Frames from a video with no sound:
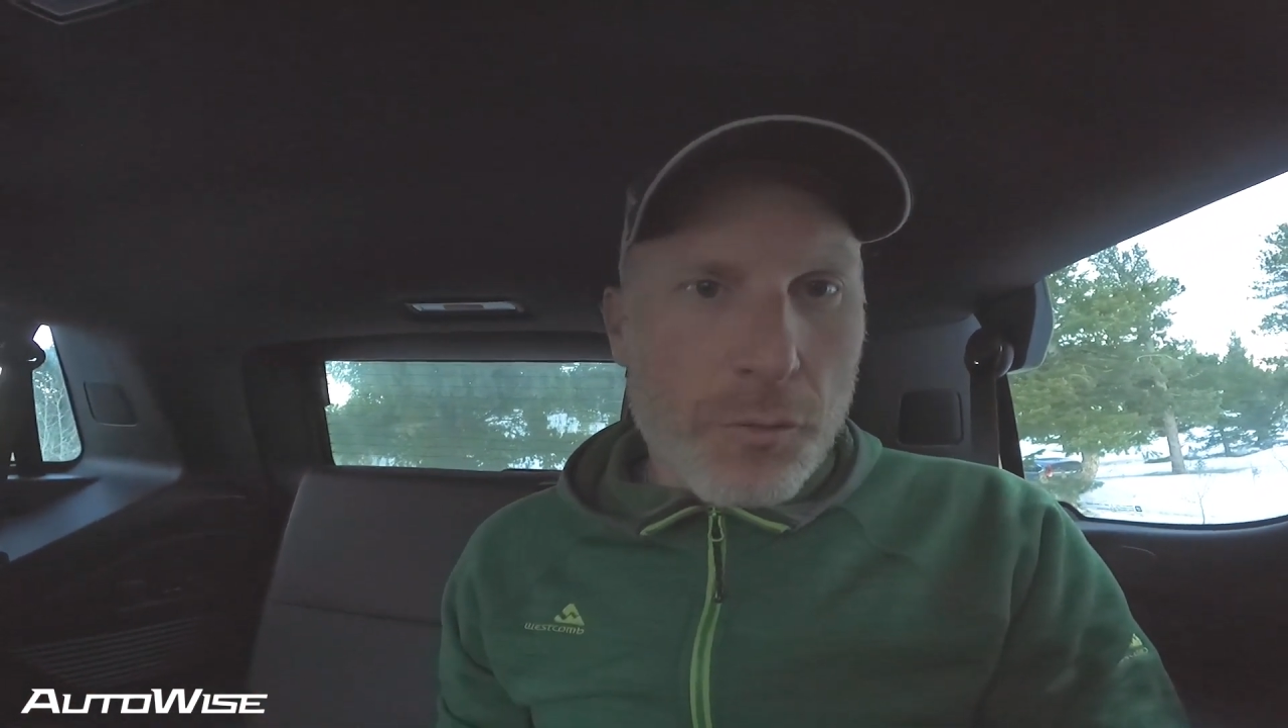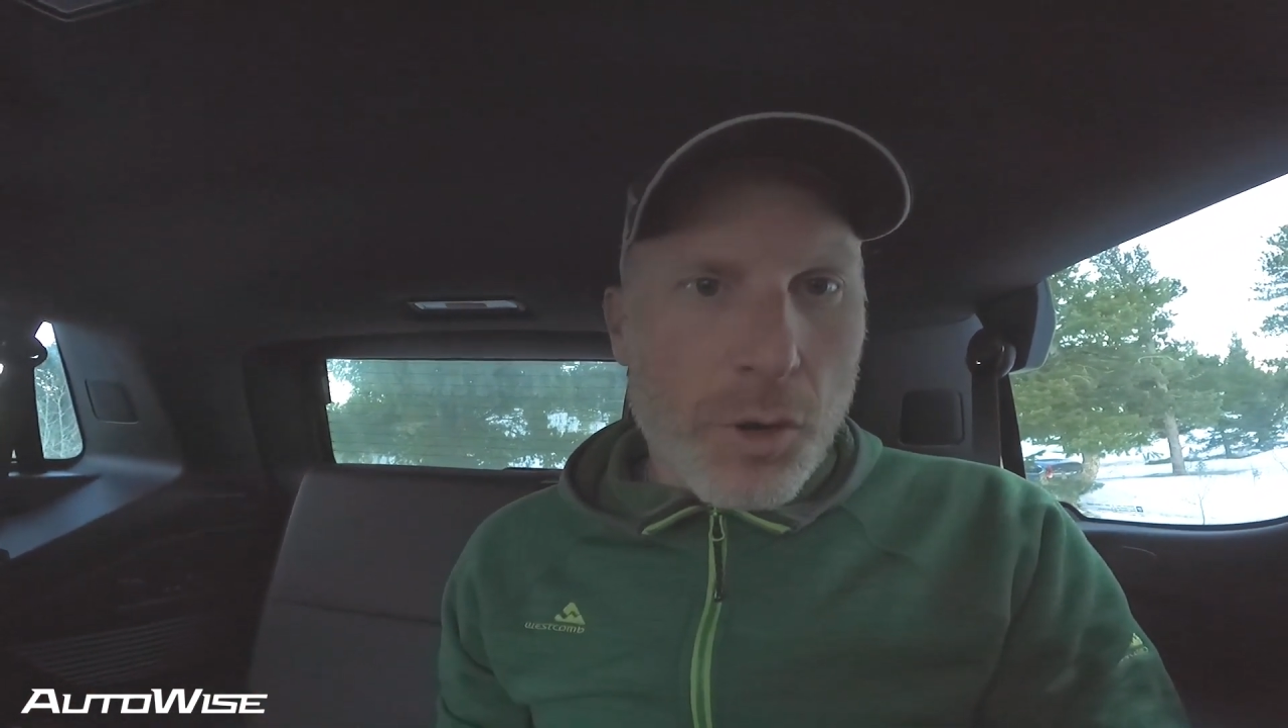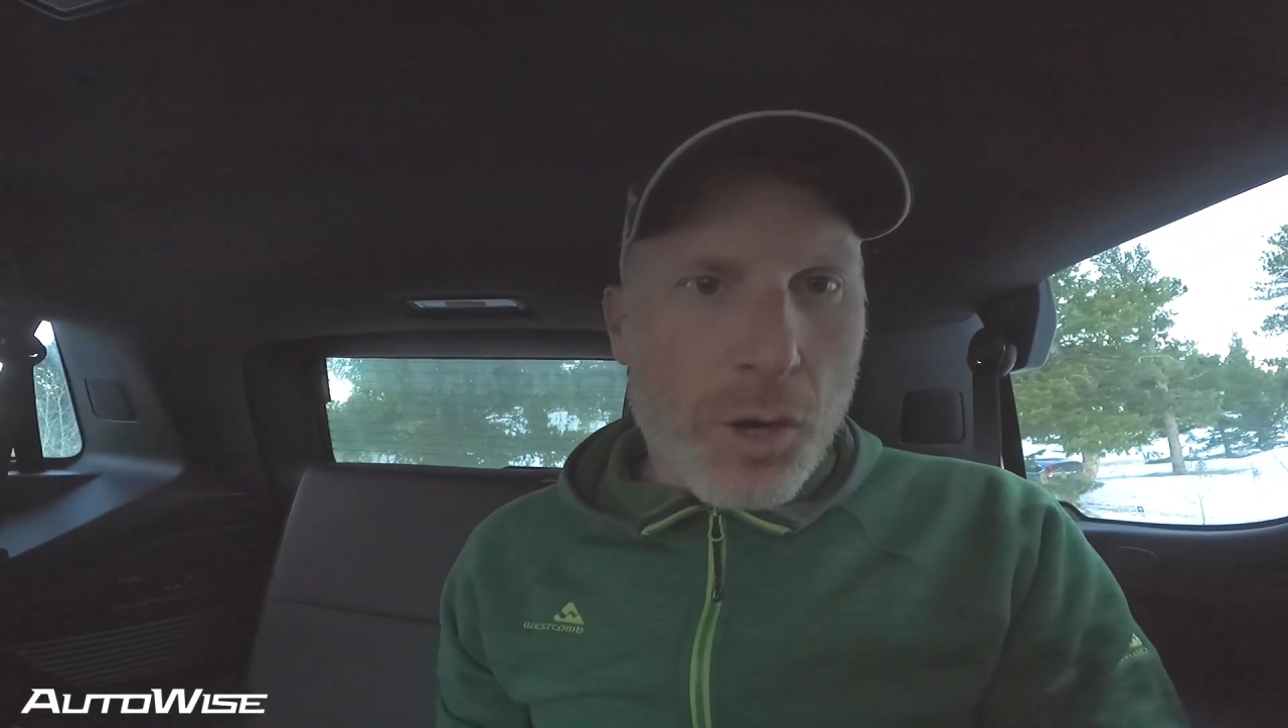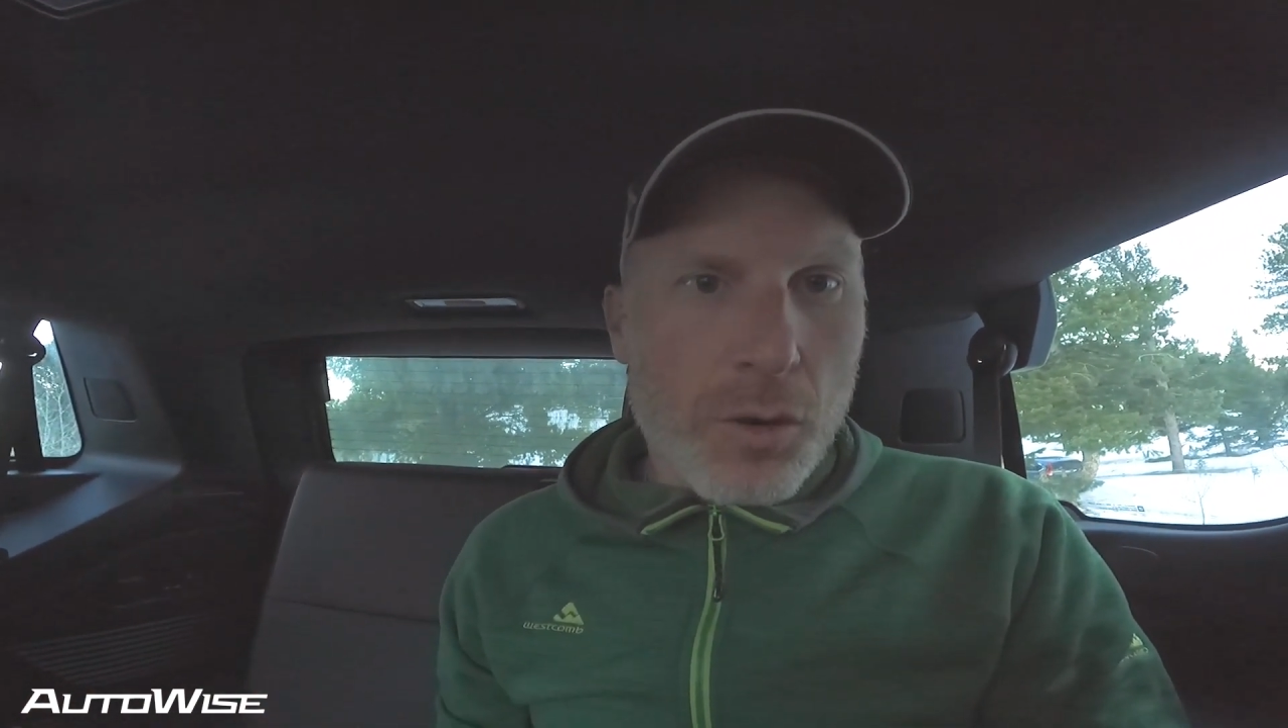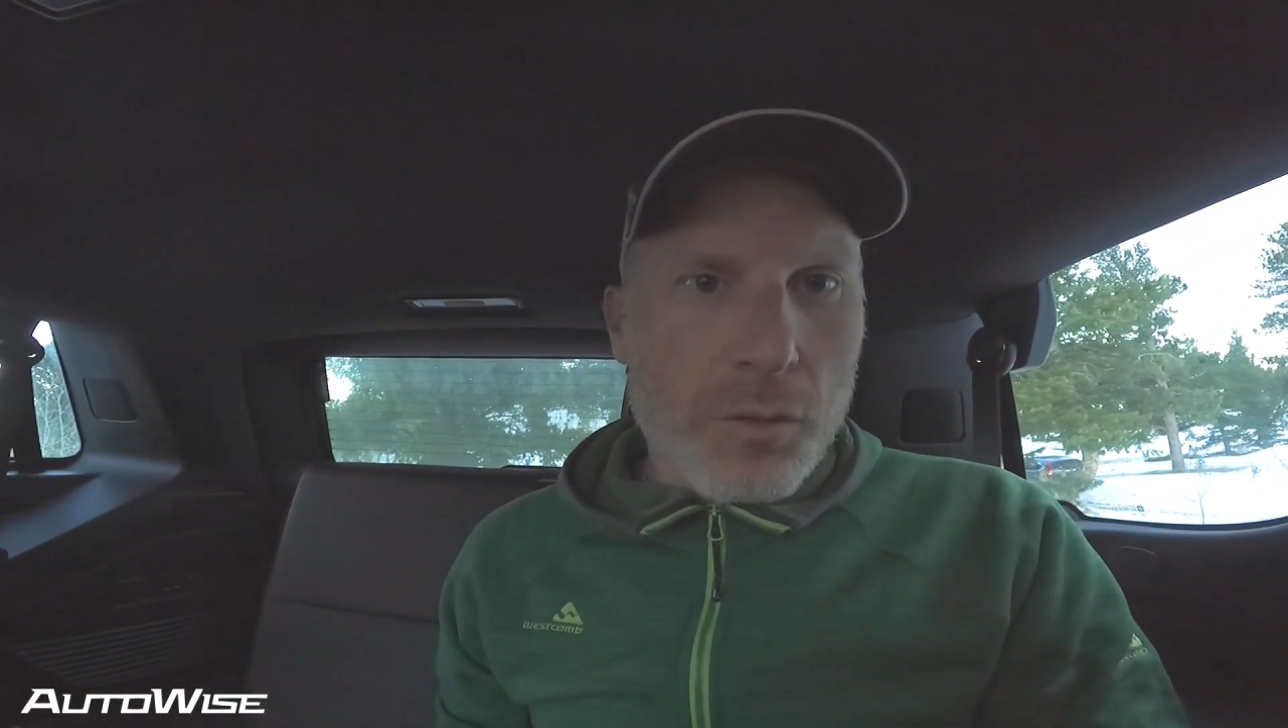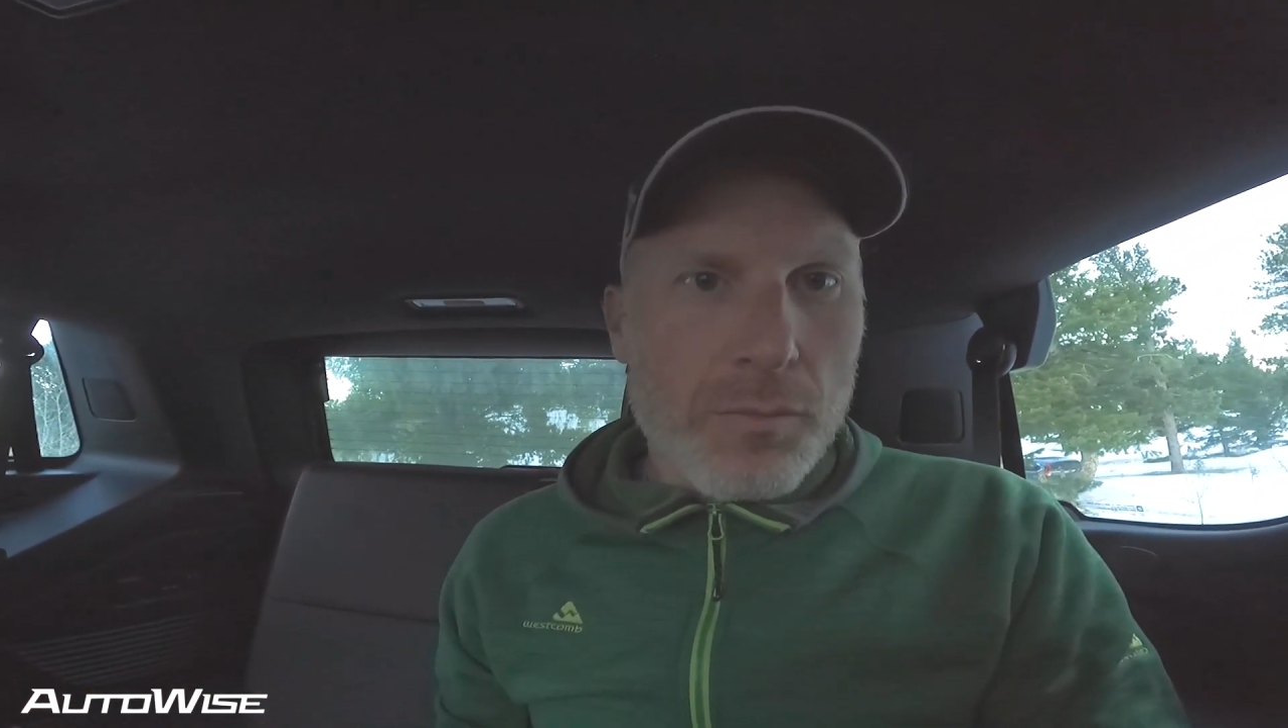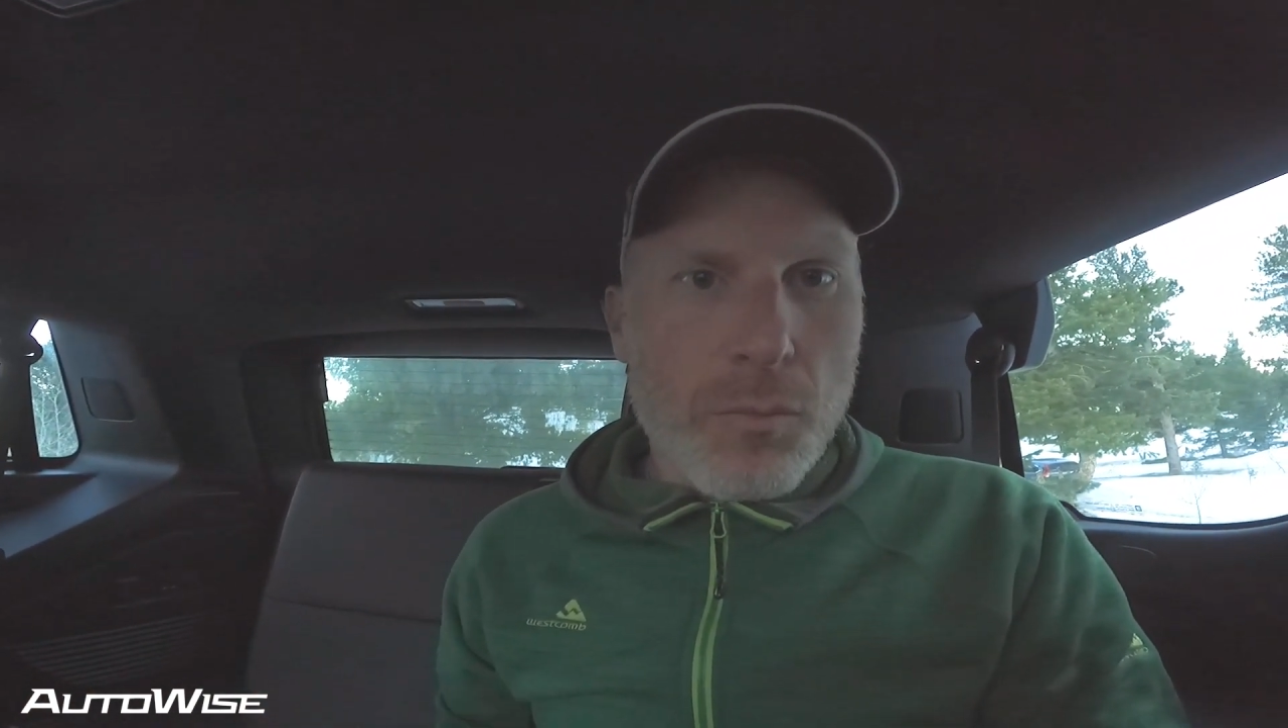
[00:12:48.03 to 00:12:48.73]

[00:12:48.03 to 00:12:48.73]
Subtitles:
row